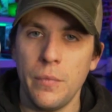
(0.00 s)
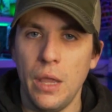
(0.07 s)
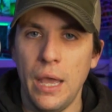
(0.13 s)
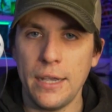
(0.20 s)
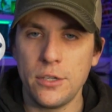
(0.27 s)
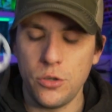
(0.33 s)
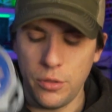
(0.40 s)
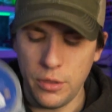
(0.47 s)

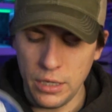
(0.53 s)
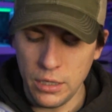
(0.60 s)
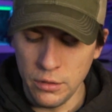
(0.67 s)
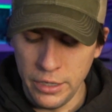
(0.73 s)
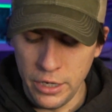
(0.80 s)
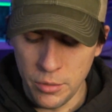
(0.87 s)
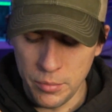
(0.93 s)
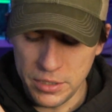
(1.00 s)
extra thing of
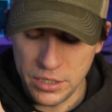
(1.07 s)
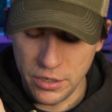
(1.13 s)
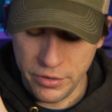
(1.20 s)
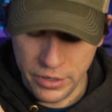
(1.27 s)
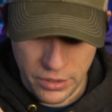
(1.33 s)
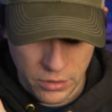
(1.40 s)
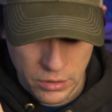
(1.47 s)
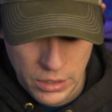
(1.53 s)
leader
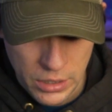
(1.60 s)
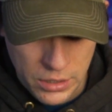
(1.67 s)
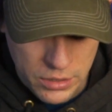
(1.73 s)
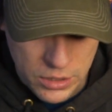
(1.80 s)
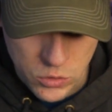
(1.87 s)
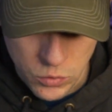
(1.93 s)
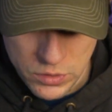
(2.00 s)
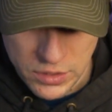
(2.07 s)
material.
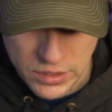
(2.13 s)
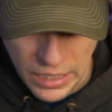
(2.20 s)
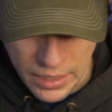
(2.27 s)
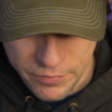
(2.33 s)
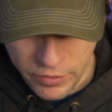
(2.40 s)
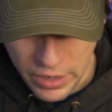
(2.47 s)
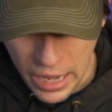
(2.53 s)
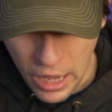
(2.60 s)
This one's set
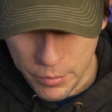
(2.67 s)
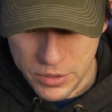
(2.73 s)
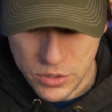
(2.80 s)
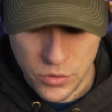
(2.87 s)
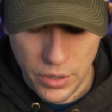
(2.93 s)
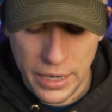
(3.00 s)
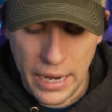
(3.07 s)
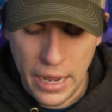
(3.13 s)
up for
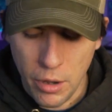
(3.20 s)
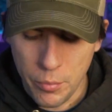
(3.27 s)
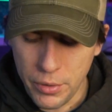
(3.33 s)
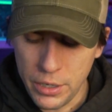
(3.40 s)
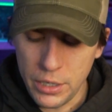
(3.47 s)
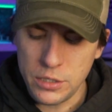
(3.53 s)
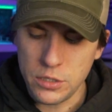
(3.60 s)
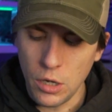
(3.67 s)
Albies right now,
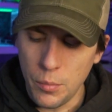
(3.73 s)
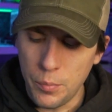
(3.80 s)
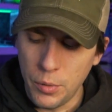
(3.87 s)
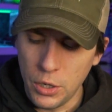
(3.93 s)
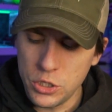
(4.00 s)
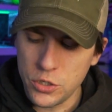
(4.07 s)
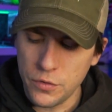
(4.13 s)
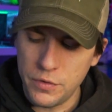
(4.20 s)
but it's a
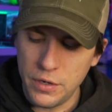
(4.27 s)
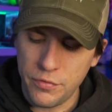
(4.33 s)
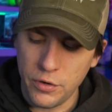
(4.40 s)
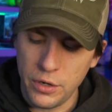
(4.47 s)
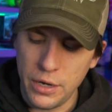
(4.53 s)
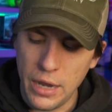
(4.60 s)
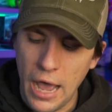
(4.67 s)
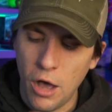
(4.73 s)
bunch of
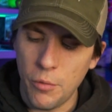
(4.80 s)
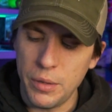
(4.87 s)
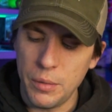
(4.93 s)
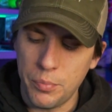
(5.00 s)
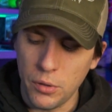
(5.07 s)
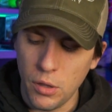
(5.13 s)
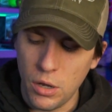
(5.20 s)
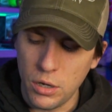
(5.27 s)
different Albie
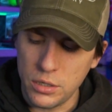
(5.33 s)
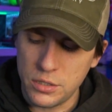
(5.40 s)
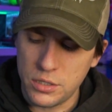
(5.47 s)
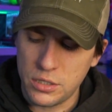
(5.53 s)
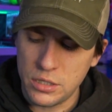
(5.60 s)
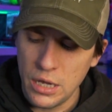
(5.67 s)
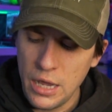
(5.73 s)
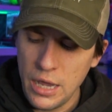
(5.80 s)

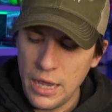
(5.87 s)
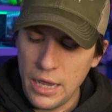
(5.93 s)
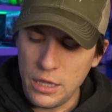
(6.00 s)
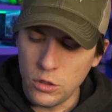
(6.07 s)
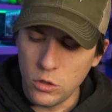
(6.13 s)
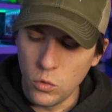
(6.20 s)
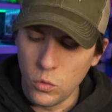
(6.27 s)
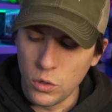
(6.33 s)
plugs
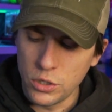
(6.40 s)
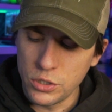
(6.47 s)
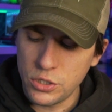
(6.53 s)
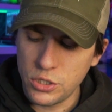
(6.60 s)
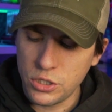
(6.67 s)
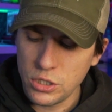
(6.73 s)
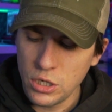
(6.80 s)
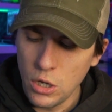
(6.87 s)
and
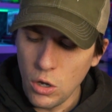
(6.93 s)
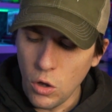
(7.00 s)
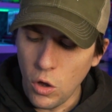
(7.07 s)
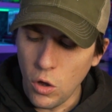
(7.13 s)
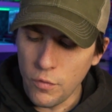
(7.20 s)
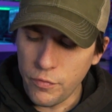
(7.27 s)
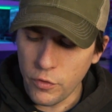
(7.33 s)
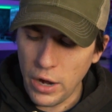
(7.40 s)
lures,
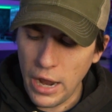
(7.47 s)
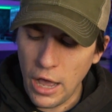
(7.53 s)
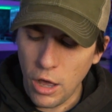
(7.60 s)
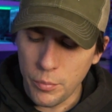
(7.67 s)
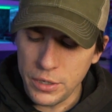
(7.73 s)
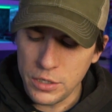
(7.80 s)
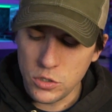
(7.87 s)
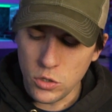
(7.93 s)
all for
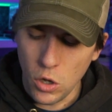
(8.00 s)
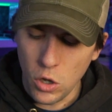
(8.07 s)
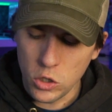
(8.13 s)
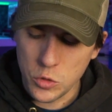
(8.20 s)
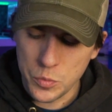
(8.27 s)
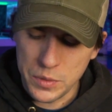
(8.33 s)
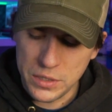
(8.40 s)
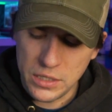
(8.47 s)
Albies, all
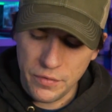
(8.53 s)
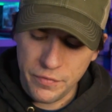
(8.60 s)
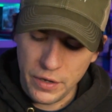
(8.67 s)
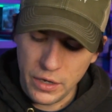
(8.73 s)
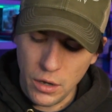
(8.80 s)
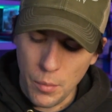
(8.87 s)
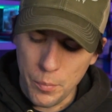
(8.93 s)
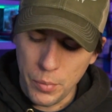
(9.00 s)

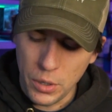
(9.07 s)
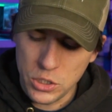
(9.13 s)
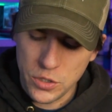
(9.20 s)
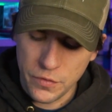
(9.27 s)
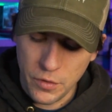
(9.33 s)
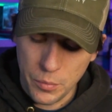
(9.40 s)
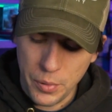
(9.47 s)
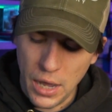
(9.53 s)
specific, a bunch
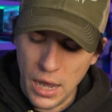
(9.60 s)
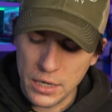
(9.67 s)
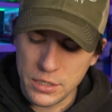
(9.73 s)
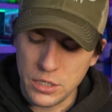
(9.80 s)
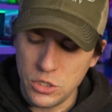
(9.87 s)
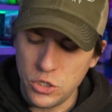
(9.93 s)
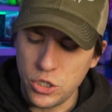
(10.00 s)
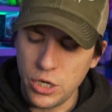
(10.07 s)
of
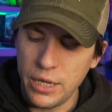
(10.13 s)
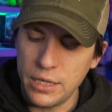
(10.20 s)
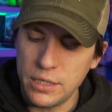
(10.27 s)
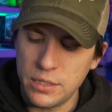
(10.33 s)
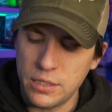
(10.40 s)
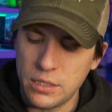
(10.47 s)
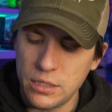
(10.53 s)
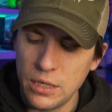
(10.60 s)
epoxy
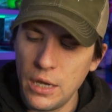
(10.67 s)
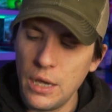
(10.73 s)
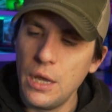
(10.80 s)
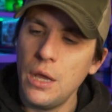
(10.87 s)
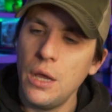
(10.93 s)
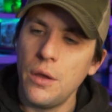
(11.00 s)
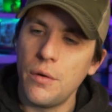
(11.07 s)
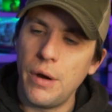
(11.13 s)
jigs,
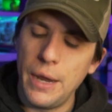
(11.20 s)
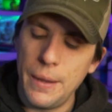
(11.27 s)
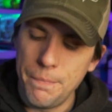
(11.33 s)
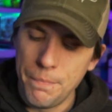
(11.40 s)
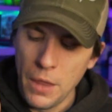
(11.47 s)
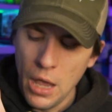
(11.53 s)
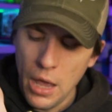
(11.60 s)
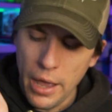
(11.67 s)
right?
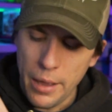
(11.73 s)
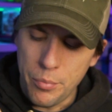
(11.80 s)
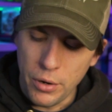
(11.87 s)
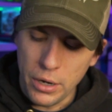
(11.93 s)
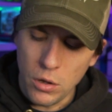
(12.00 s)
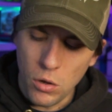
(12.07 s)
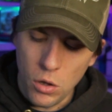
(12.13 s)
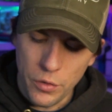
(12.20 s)
I
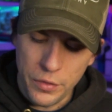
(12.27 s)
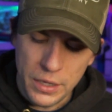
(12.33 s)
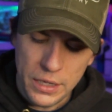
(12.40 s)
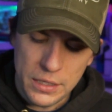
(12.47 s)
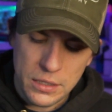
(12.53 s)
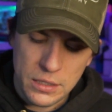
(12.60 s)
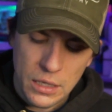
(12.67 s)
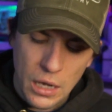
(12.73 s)
bring all
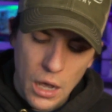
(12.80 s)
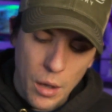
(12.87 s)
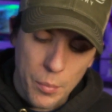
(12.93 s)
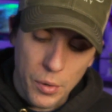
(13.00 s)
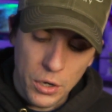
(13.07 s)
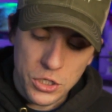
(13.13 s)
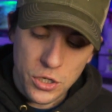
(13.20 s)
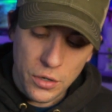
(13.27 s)
these, a
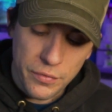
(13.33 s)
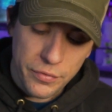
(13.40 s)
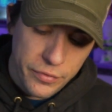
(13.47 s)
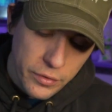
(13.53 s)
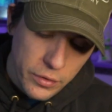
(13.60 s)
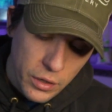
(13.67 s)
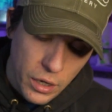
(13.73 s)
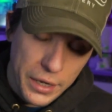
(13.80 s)
bunch of,
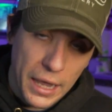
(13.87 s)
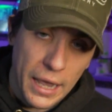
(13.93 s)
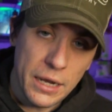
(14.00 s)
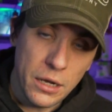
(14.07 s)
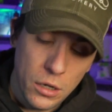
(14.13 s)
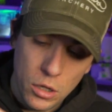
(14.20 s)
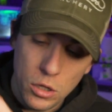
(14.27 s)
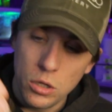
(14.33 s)

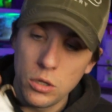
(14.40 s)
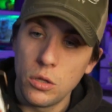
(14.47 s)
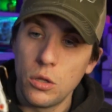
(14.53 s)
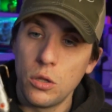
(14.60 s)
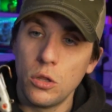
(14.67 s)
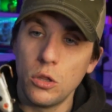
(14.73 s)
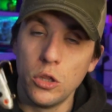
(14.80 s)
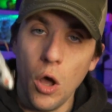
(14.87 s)
again,
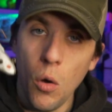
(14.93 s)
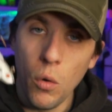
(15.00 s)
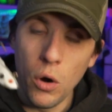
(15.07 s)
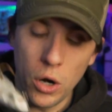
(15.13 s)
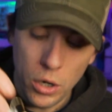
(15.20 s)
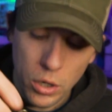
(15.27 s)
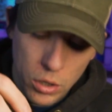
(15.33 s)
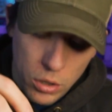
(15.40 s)

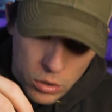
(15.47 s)
lower